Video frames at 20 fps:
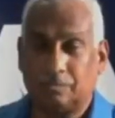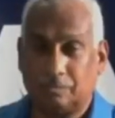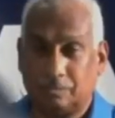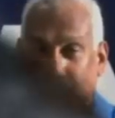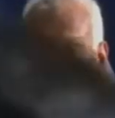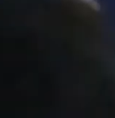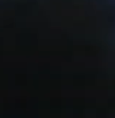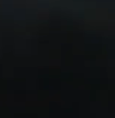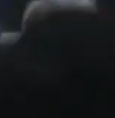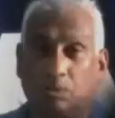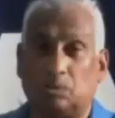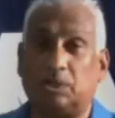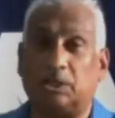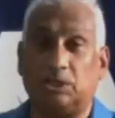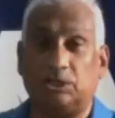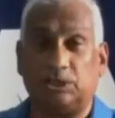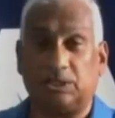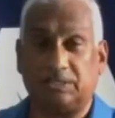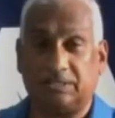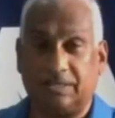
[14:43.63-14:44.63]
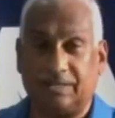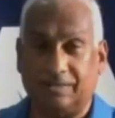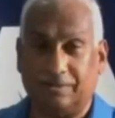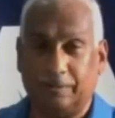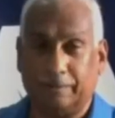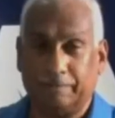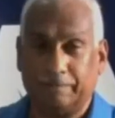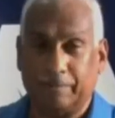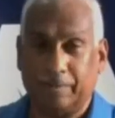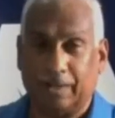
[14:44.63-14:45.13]
But this is what I just said.
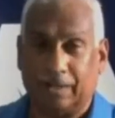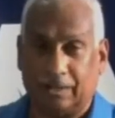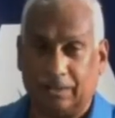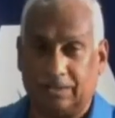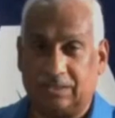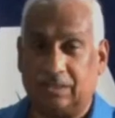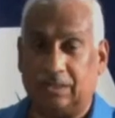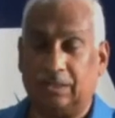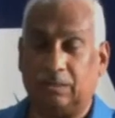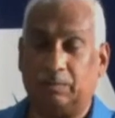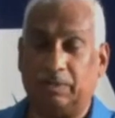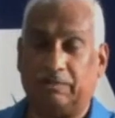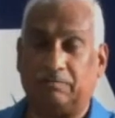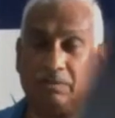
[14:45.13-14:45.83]
I said that we have